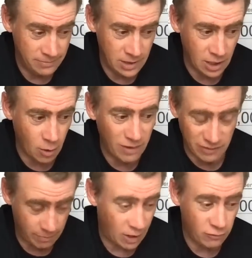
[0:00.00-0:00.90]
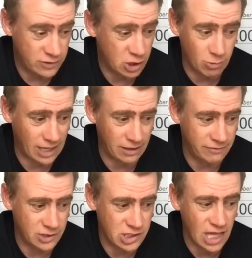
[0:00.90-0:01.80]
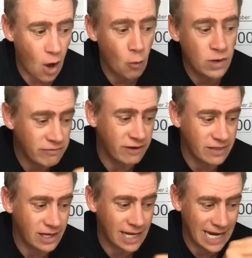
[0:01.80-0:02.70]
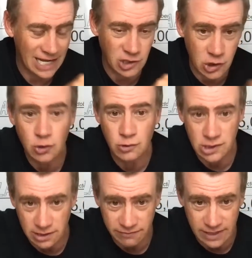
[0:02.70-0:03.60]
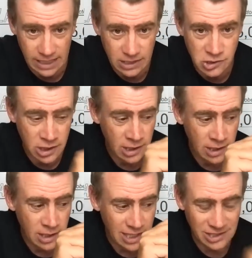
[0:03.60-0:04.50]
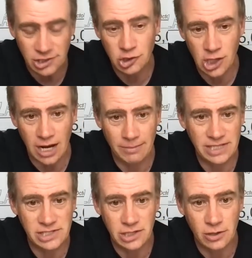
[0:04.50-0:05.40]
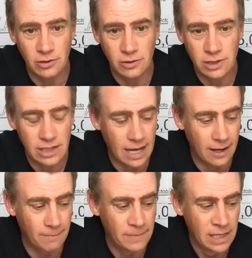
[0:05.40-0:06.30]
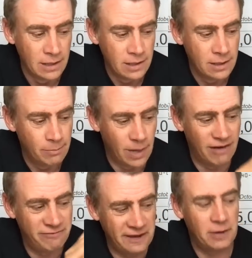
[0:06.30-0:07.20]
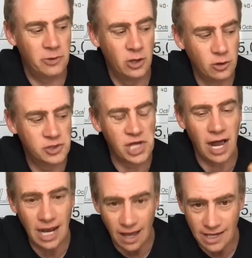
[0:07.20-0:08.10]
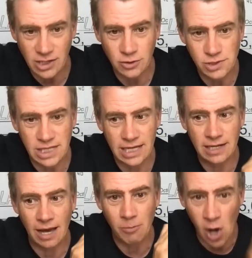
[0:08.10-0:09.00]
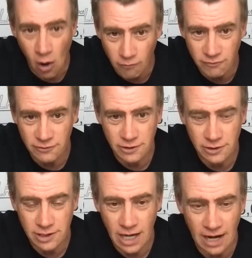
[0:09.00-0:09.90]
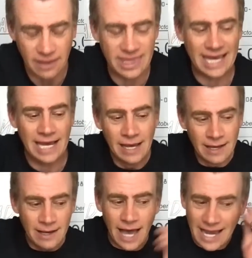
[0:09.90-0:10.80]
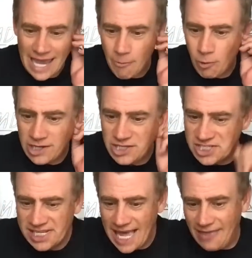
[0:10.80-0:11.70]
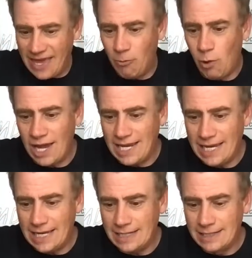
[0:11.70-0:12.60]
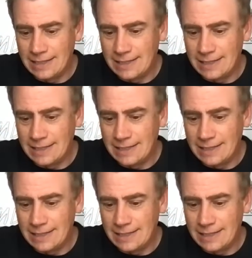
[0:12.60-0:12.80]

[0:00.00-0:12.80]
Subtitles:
you know, whether you're pole fishing, waggler fishing, the only thing that connects you to the fish is the sharpness of your hook. But I found the hooks that I like using, I'm confident. And I think, again, when you sat there waiting,